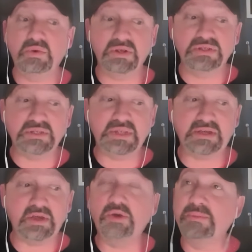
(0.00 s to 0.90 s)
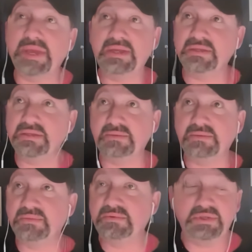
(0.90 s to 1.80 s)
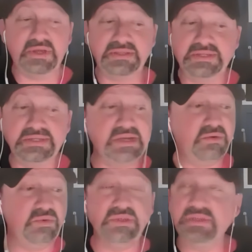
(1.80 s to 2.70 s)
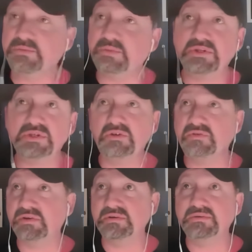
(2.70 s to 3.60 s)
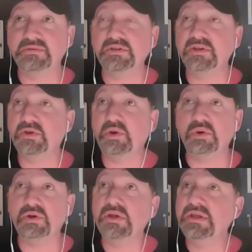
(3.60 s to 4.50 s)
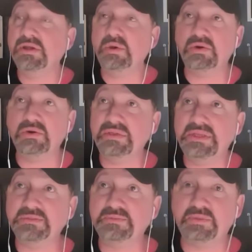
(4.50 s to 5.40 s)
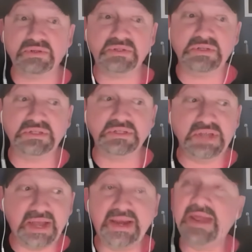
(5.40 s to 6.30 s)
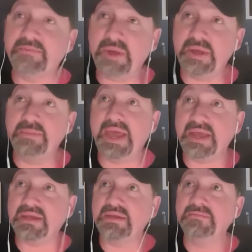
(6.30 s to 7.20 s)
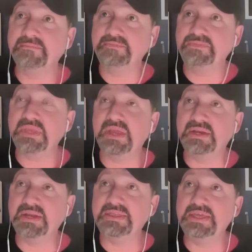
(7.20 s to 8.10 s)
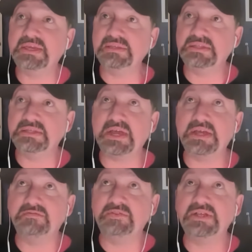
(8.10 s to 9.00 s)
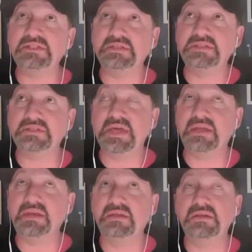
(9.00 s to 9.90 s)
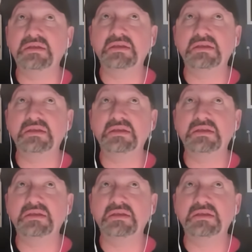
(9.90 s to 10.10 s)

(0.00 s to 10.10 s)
where it's like, oh man, I did not win this person over, or this person does not have my back. And I think it's the kind of lessons that